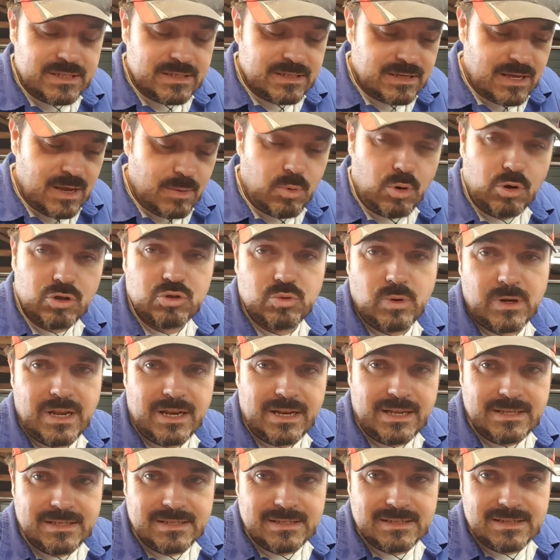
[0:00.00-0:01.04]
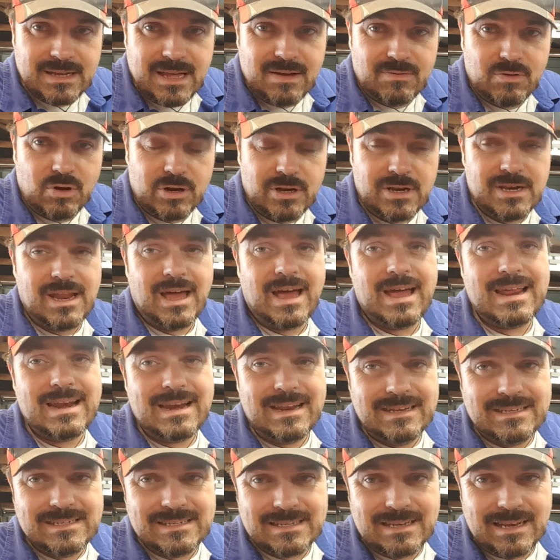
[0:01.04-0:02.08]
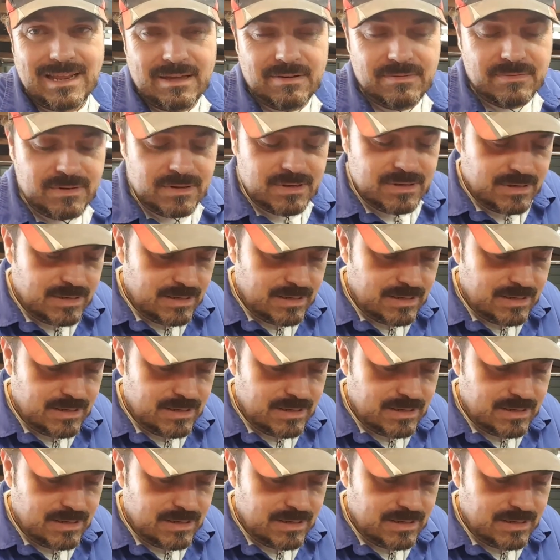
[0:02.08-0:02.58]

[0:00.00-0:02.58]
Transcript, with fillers: so I bought 20 litres, now I've got 9 litres left,